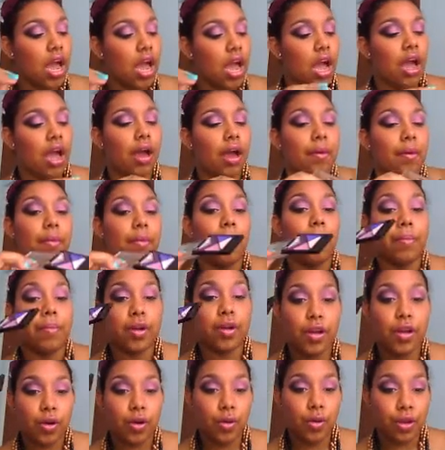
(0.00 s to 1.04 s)
I'm going
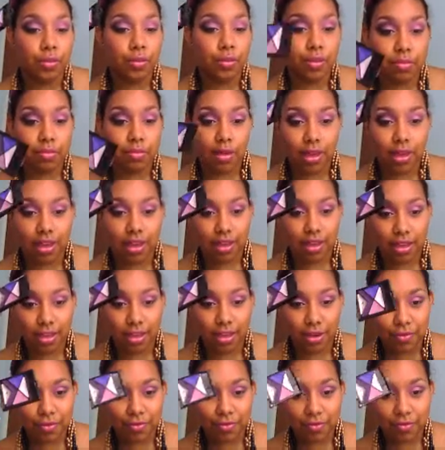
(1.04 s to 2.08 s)
to go in with my
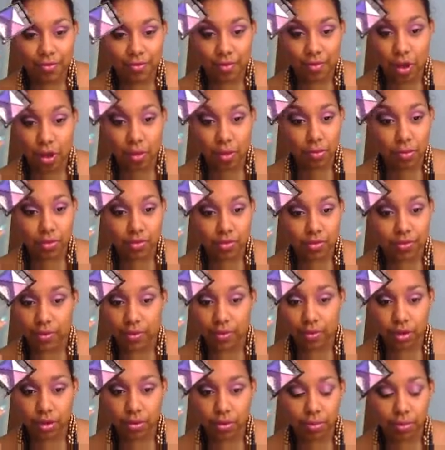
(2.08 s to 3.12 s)
almost
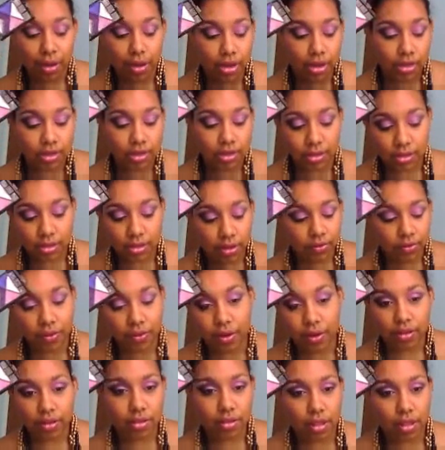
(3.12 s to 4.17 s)
favorite new palette. Of
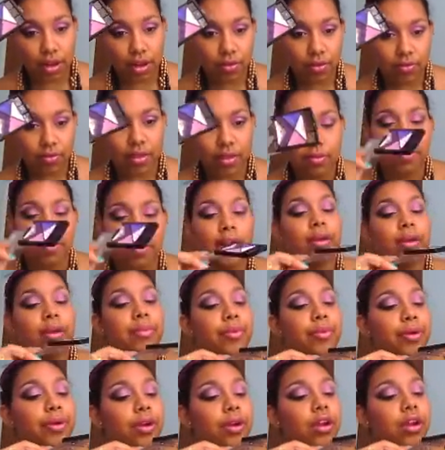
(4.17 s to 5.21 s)
course, I love this palette
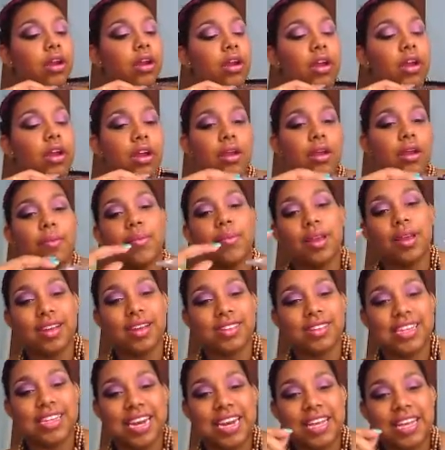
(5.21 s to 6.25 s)
more
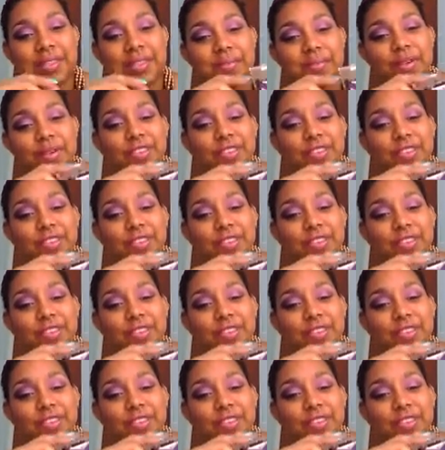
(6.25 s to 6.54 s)
because it has more